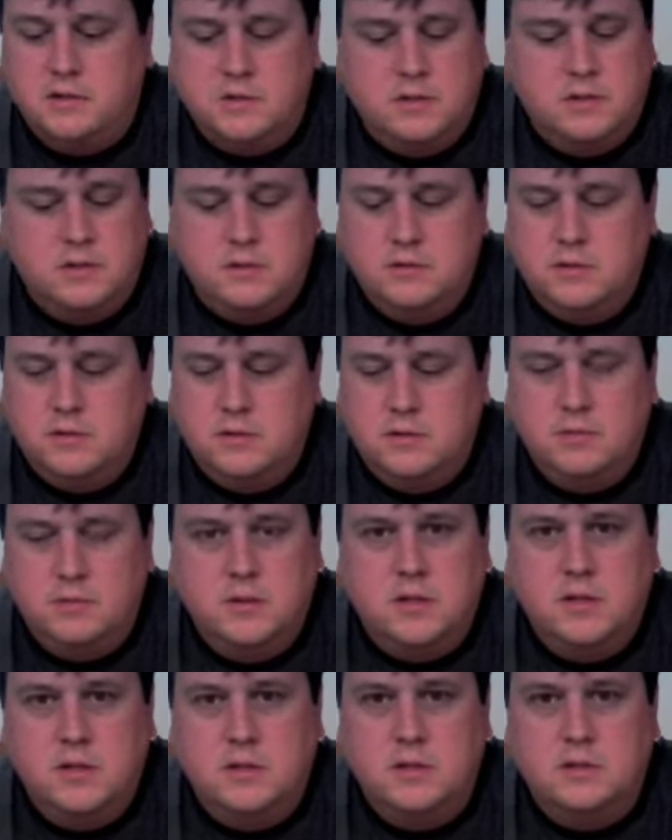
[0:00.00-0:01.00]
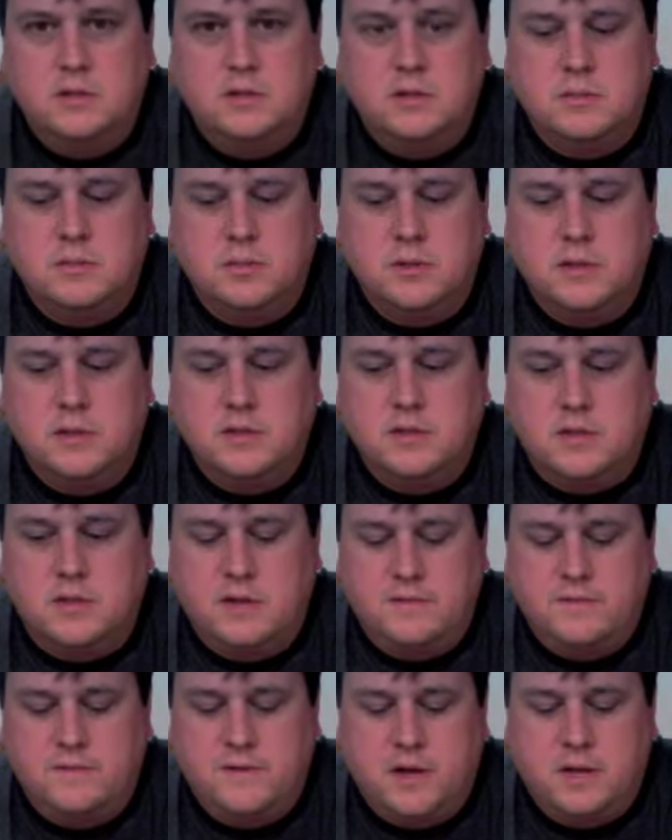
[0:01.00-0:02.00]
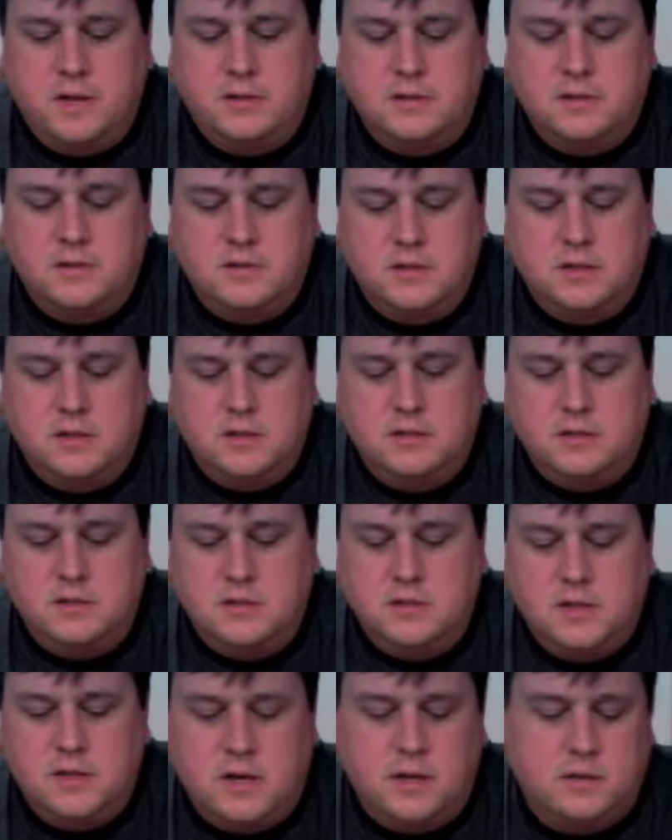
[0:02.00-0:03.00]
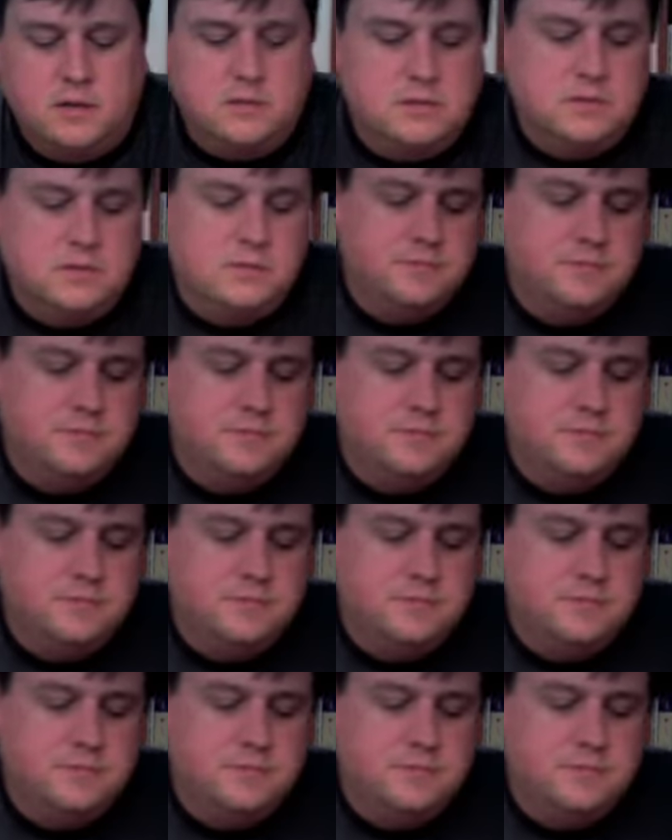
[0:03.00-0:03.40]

They're really the only place I've found that sells the tiles.